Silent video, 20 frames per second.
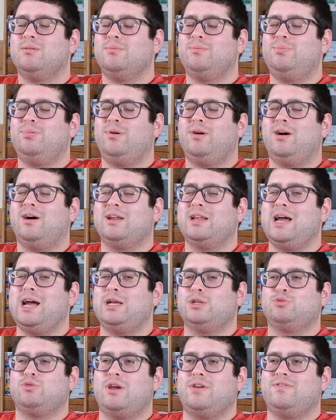but
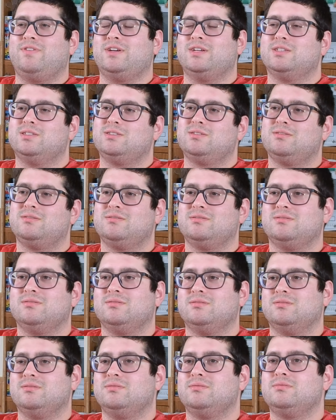as Rafe is.
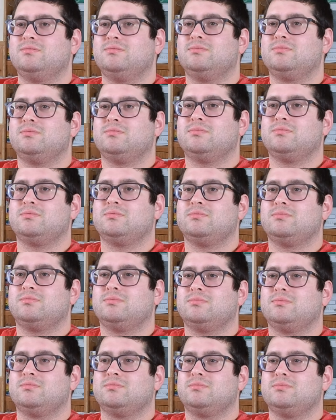Coming. What do
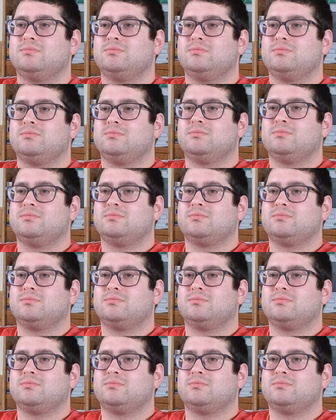you think he wants?